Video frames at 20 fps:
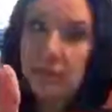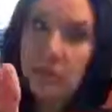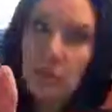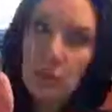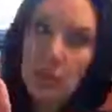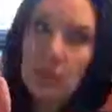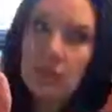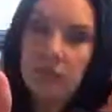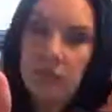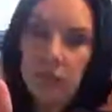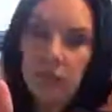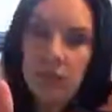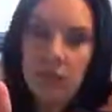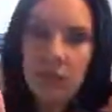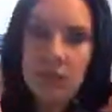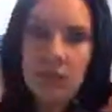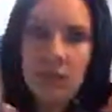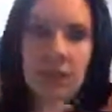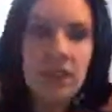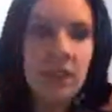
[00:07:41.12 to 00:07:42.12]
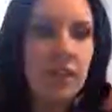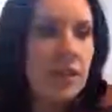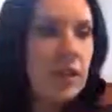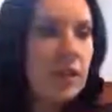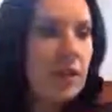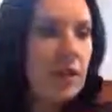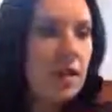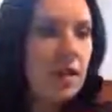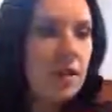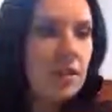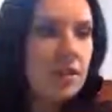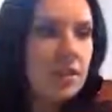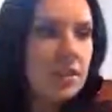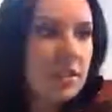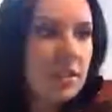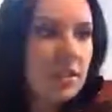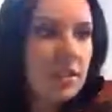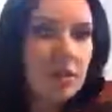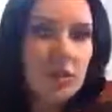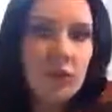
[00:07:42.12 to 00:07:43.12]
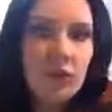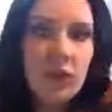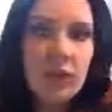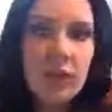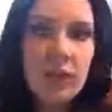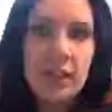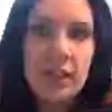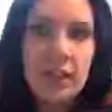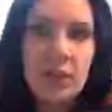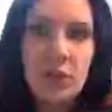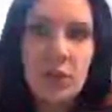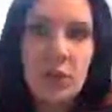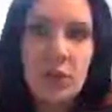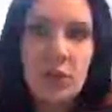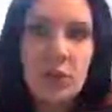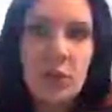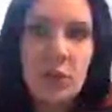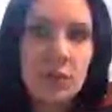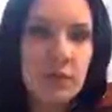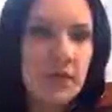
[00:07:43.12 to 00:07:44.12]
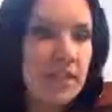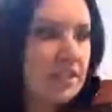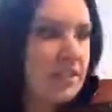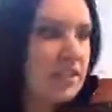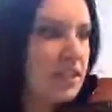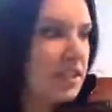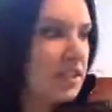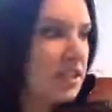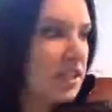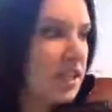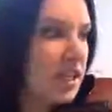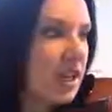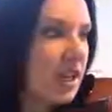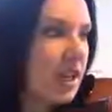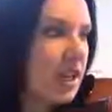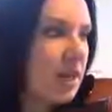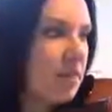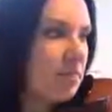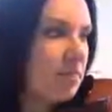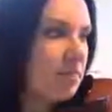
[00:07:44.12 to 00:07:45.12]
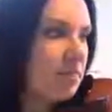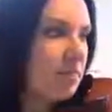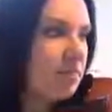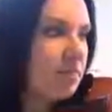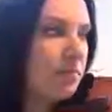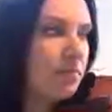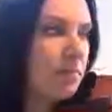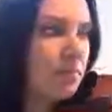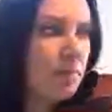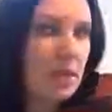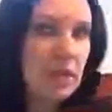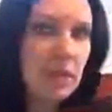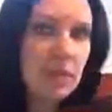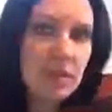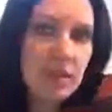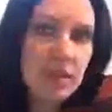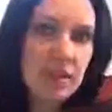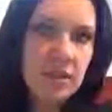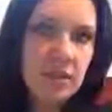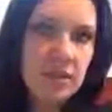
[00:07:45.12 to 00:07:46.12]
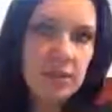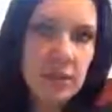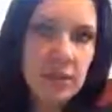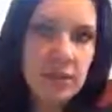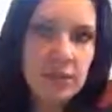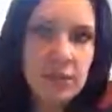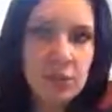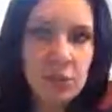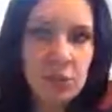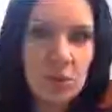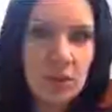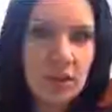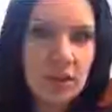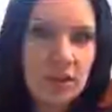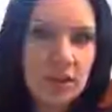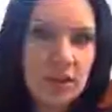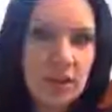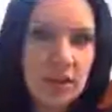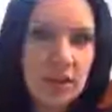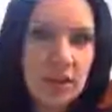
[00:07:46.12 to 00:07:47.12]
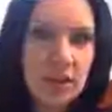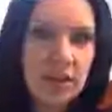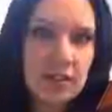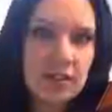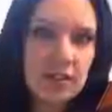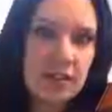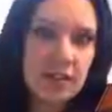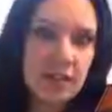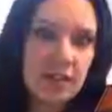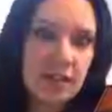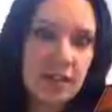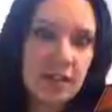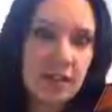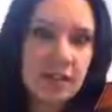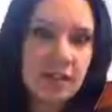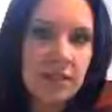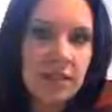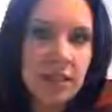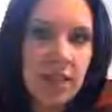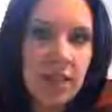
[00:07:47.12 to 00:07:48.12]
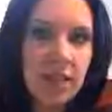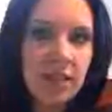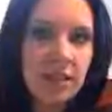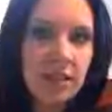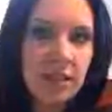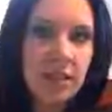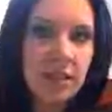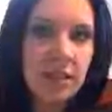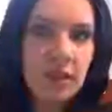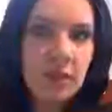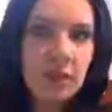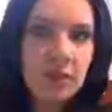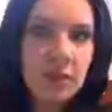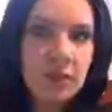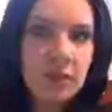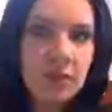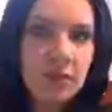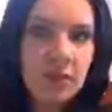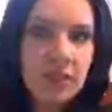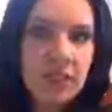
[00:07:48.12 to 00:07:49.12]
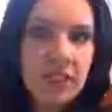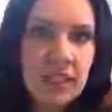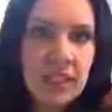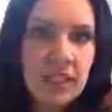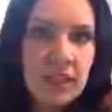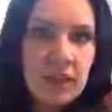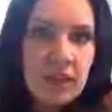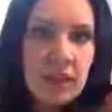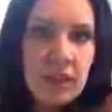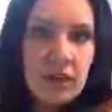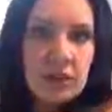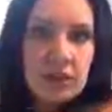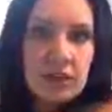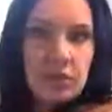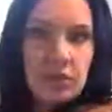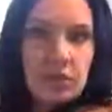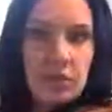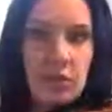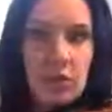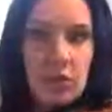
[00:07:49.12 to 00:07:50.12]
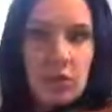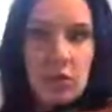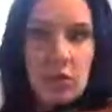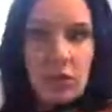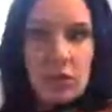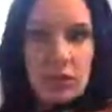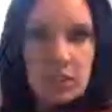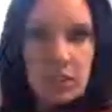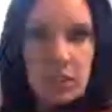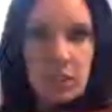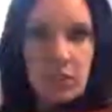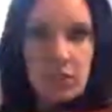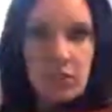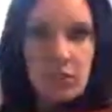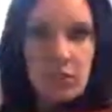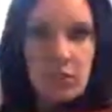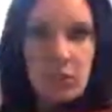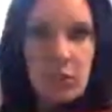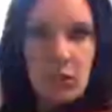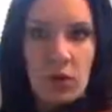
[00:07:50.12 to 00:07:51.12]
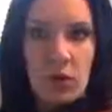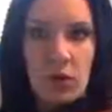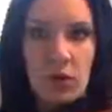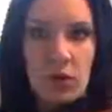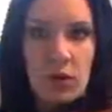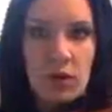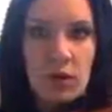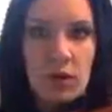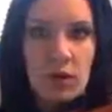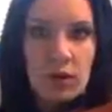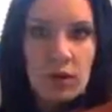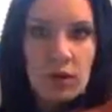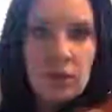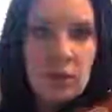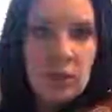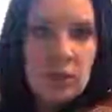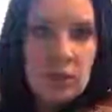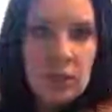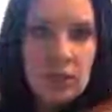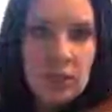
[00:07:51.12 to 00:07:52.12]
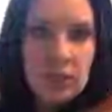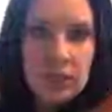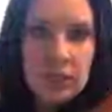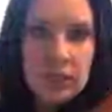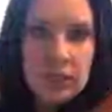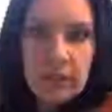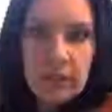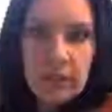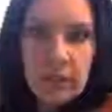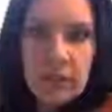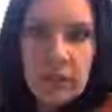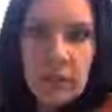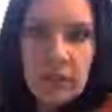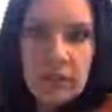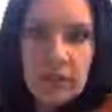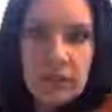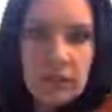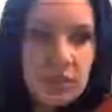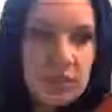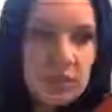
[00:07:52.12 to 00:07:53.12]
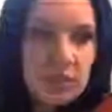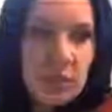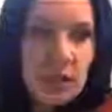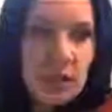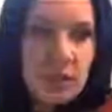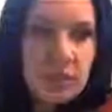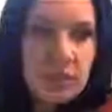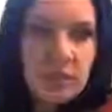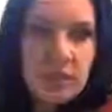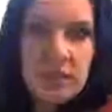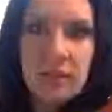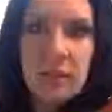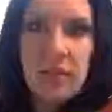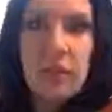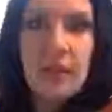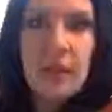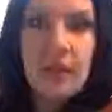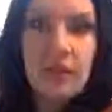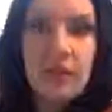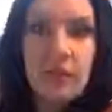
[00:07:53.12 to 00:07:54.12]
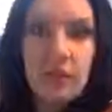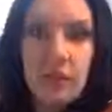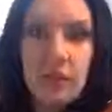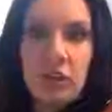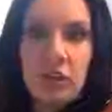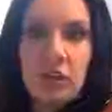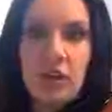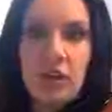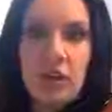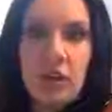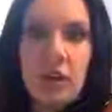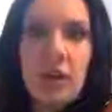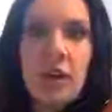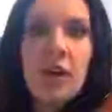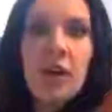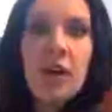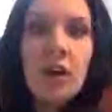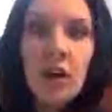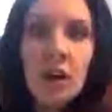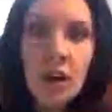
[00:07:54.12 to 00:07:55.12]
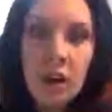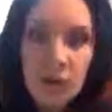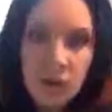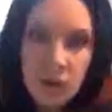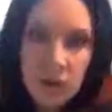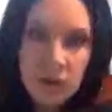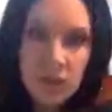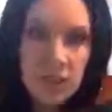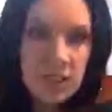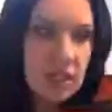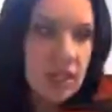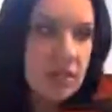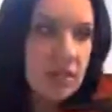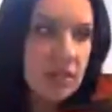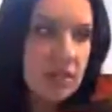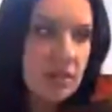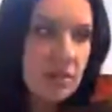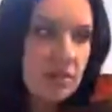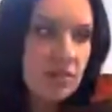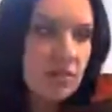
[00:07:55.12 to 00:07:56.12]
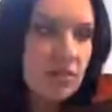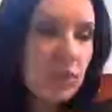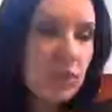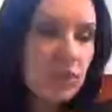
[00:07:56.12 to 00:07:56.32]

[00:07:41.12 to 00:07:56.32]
12 o'clock, I would say that the violin is probably sitting at maybe in between the 9 and 10, possibly. I do not want it out to the front, not even a little bit out to the side at say 11 o'clock. I want it at